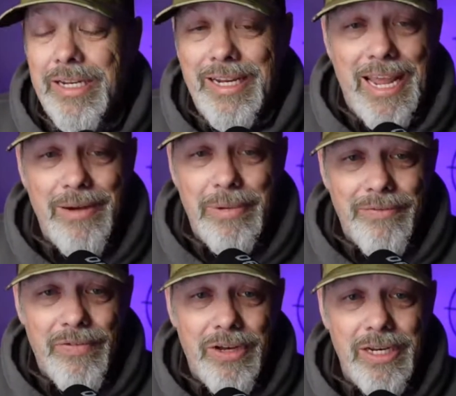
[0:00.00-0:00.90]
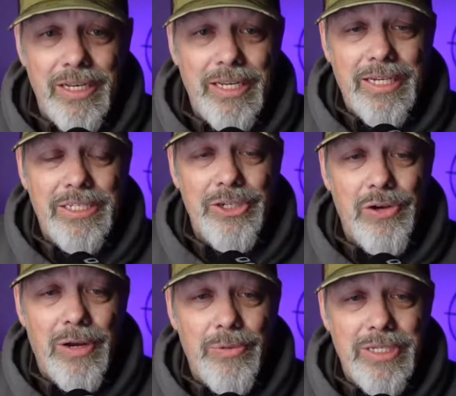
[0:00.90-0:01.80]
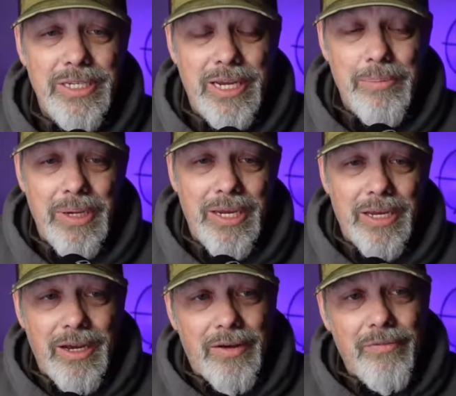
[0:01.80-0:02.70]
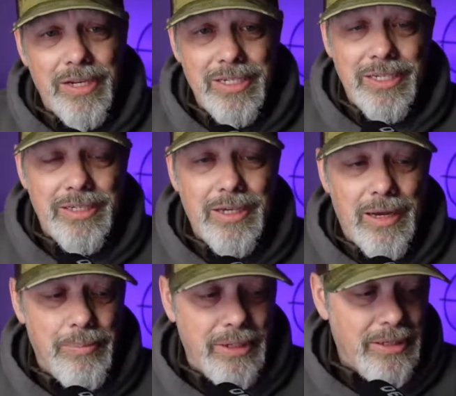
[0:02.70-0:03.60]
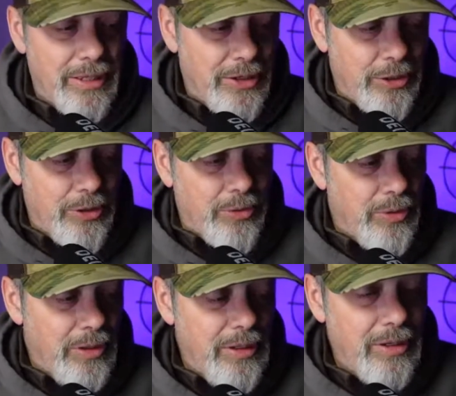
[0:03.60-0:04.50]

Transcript: It can be fun, at least. I would say pick obviously a topic that you